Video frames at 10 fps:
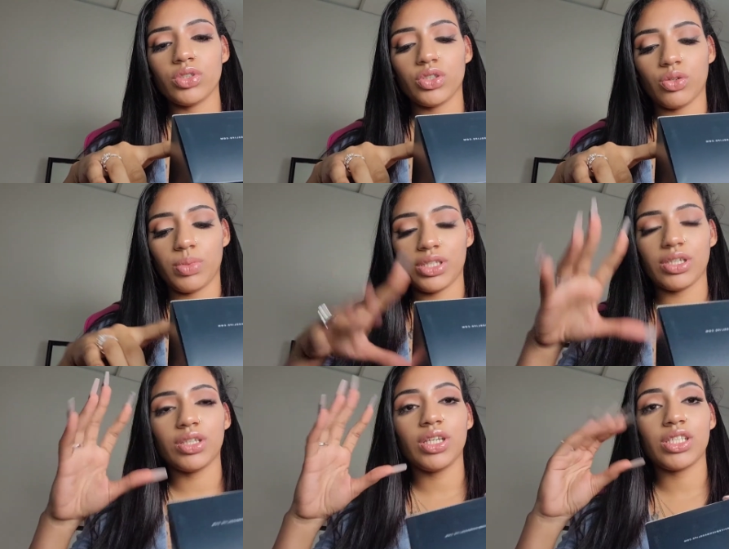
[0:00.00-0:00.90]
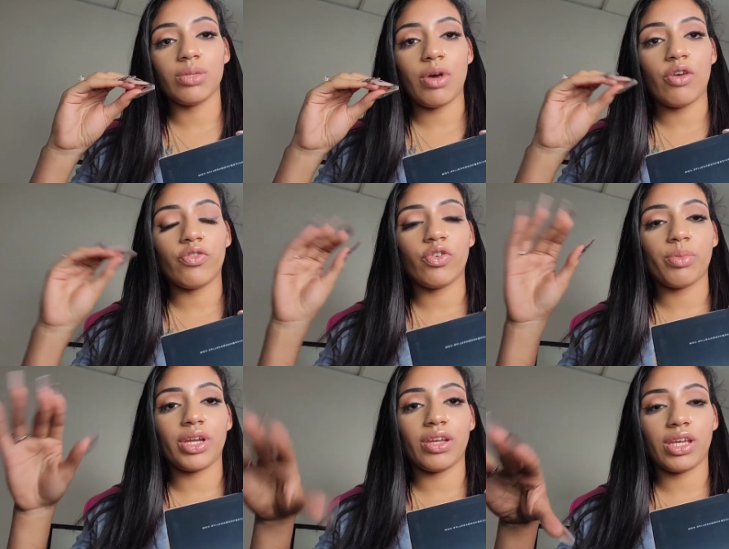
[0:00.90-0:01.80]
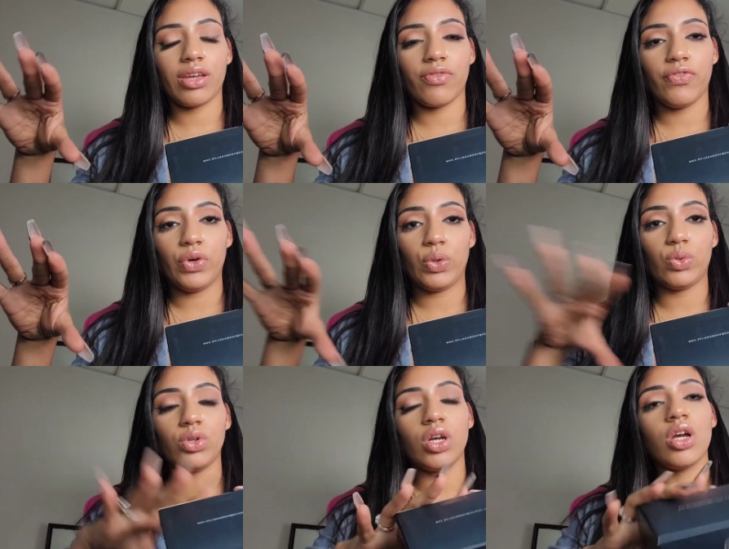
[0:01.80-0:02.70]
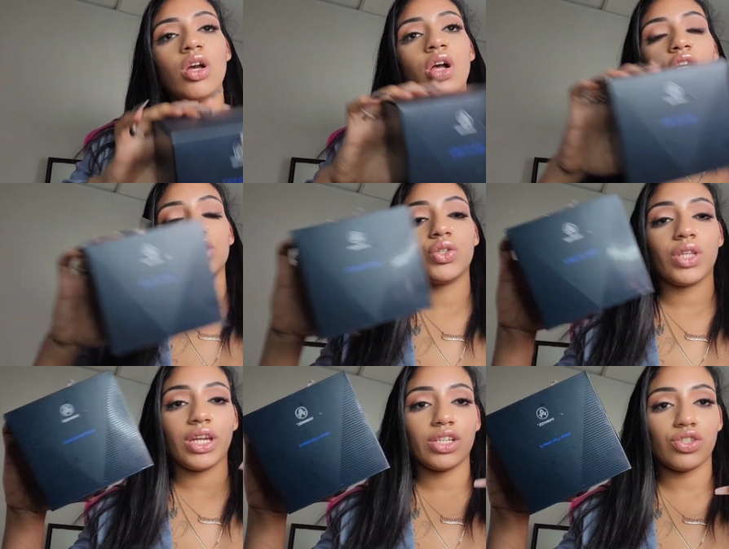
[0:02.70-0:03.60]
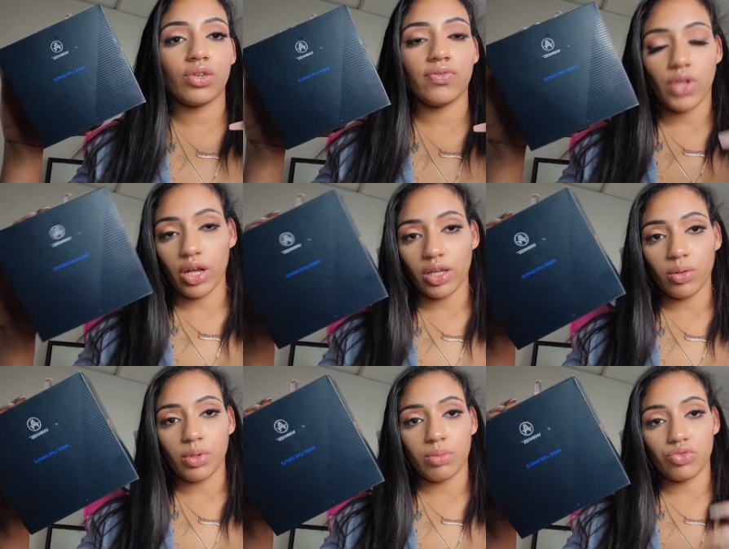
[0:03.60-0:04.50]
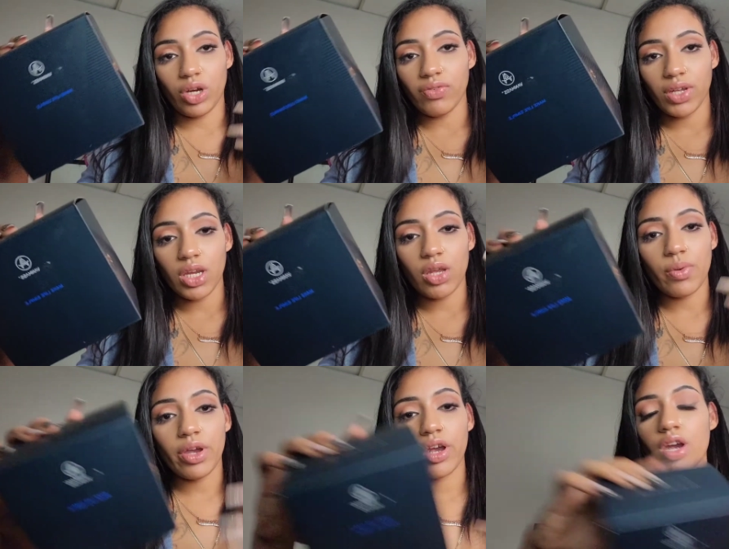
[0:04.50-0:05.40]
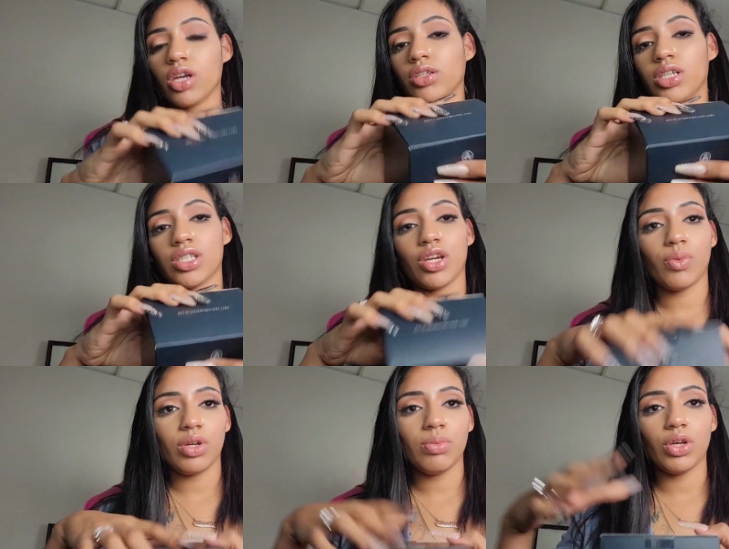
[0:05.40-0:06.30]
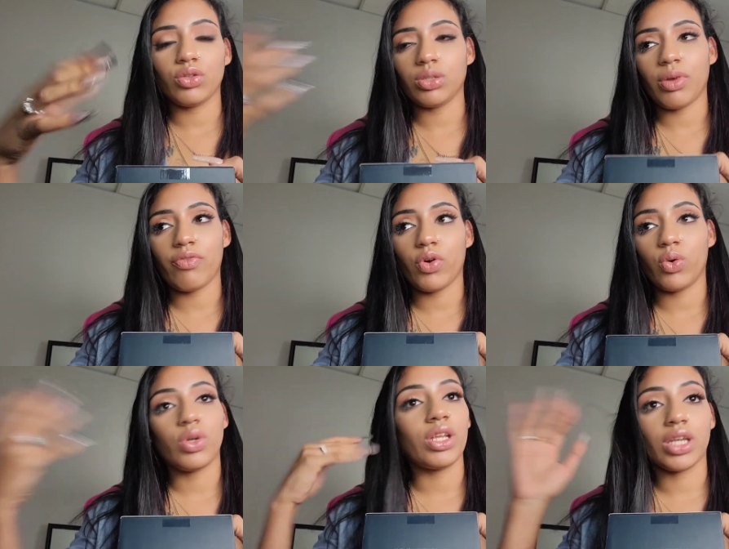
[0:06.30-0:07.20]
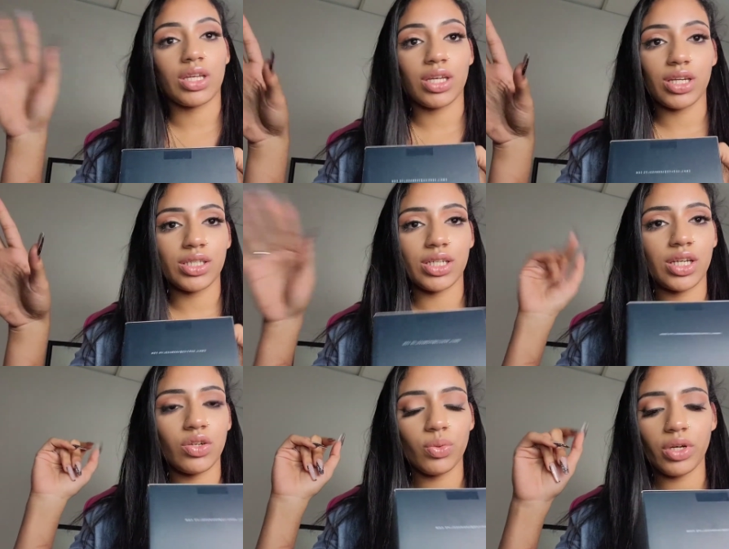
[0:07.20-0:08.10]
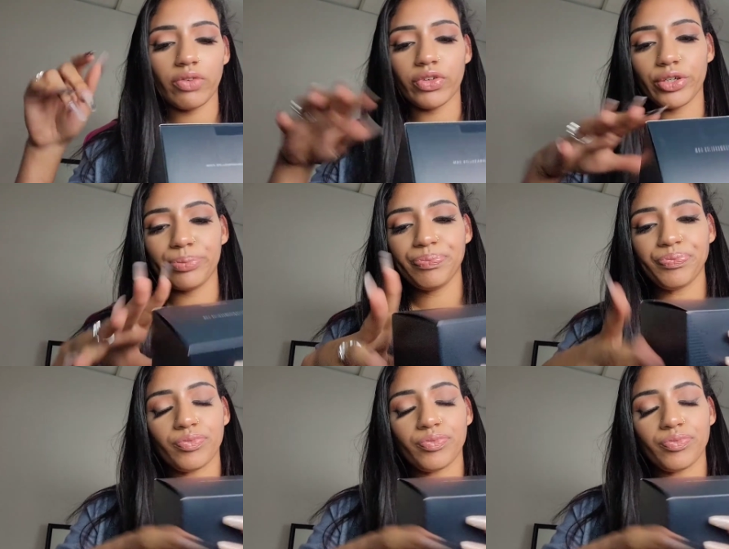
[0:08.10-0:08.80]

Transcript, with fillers: So basically it's a mount for my phone so that I can start vlogging when I'm driving anywhere because I don't want to be holding my phone and then get a ticket or whatever